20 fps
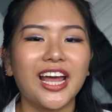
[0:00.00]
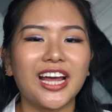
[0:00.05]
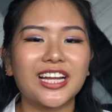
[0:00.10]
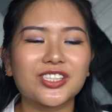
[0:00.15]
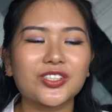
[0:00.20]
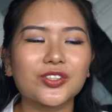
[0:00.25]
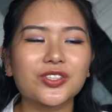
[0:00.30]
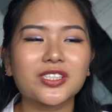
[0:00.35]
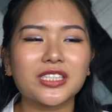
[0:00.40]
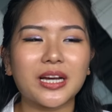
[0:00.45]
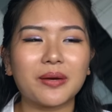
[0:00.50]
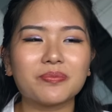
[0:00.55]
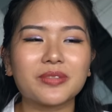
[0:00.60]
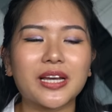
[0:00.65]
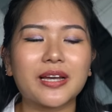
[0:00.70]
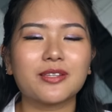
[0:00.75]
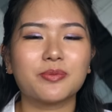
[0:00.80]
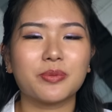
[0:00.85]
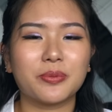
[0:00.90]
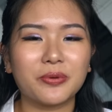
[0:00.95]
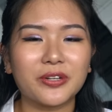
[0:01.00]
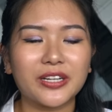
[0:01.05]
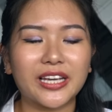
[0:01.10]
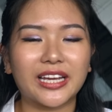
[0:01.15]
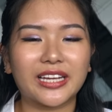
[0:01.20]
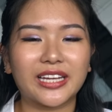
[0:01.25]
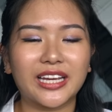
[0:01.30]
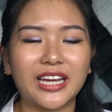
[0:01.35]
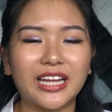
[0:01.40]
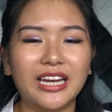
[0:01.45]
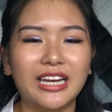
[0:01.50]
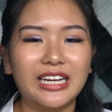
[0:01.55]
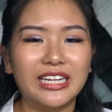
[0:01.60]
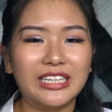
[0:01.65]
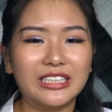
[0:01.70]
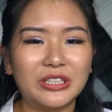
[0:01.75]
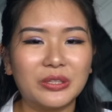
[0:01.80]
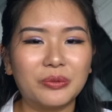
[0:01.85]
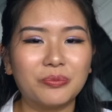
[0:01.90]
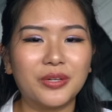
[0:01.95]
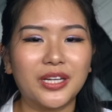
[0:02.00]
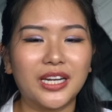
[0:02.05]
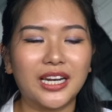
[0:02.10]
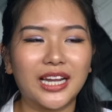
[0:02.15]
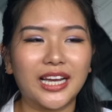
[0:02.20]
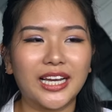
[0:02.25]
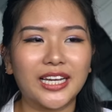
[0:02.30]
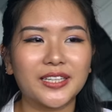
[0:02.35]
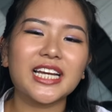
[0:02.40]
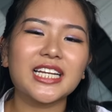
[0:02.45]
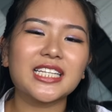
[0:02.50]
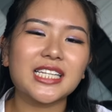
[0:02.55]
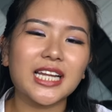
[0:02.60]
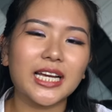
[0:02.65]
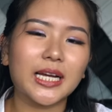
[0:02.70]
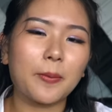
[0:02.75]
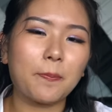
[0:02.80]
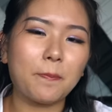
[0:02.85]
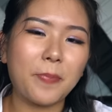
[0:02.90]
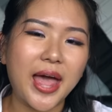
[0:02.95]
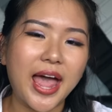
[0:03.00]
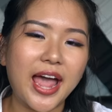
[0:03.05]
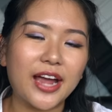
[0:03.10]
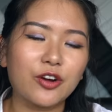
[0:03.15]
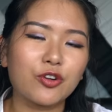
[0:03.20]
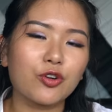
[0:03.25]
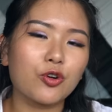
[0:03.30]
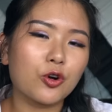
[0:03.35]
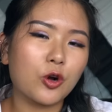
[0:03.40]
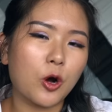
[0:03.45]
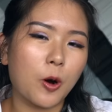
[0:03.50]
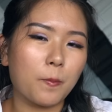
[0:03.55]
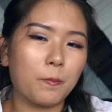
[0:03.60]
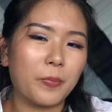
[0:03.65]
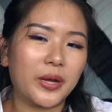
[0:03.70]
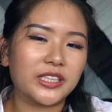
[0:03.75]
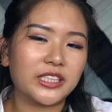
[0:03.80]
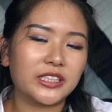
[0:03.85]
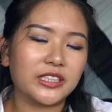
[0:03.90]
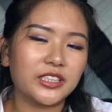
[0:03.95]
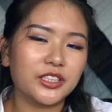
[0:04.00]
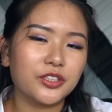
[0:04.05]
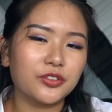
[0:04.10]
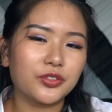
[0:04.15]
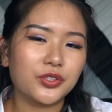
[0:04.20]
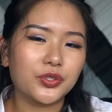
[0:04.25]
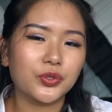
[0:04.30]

And so sometimes people can get a little bit like, it's like a pegro competitive.